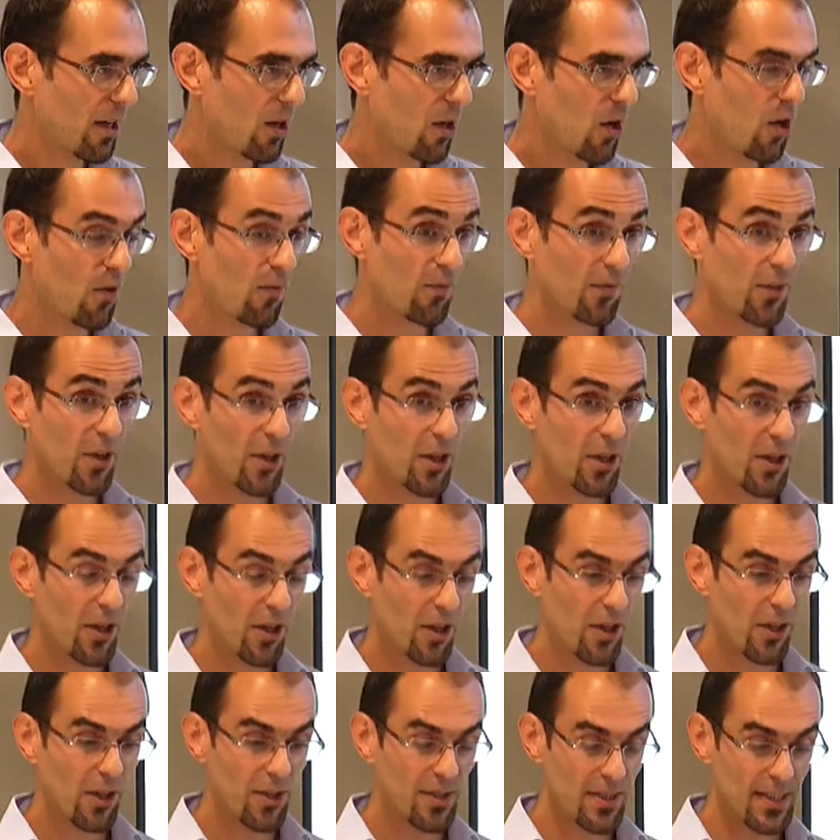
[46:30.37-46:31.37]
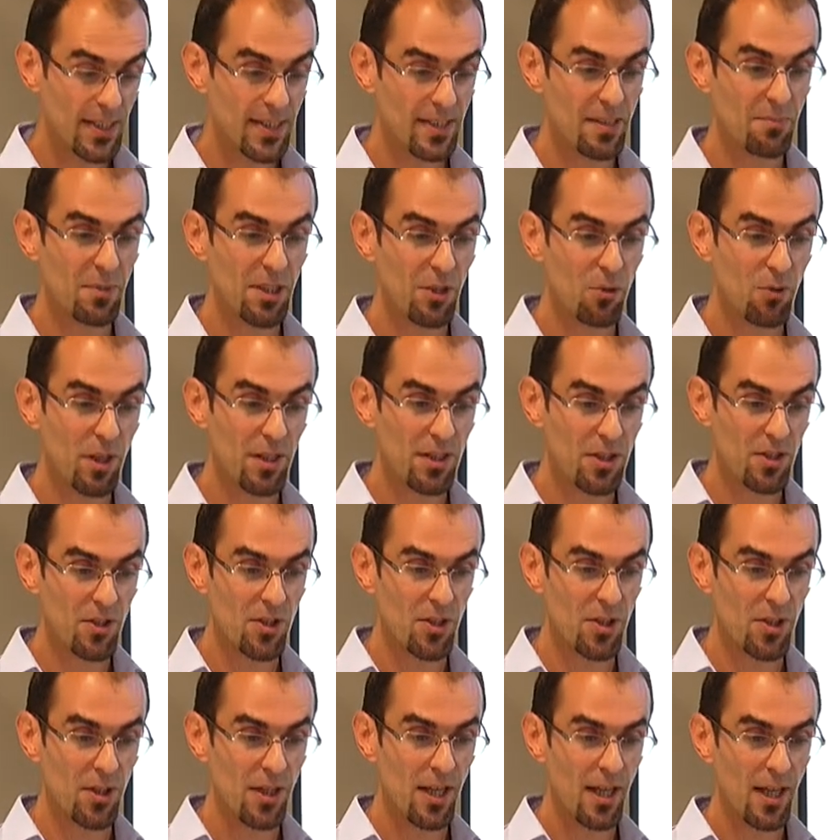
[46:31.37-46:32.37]
of the system in
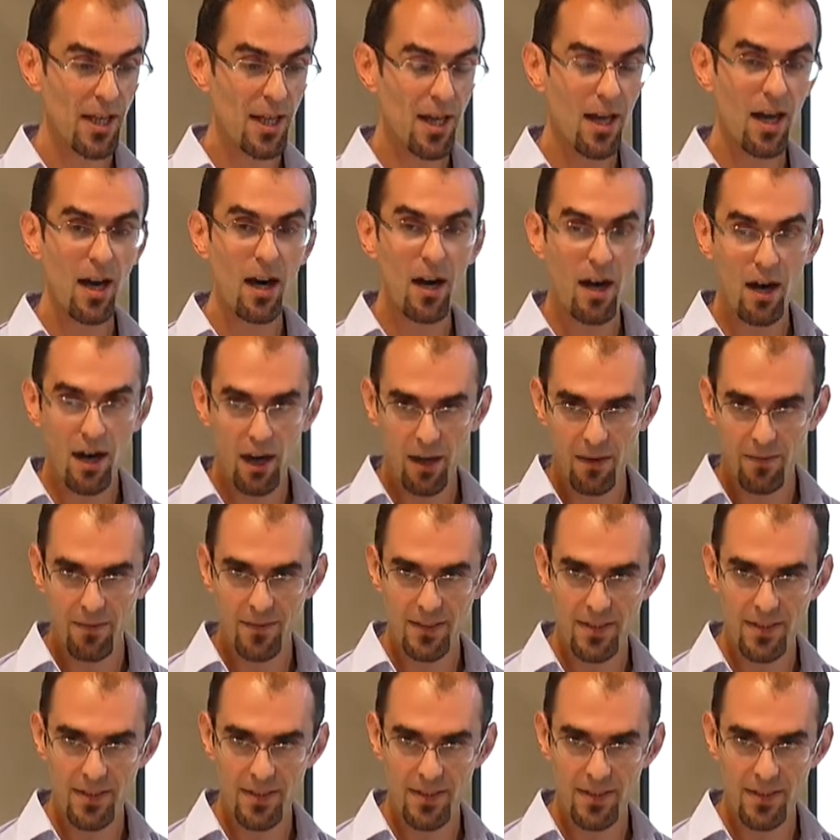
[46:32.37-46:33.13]
question are.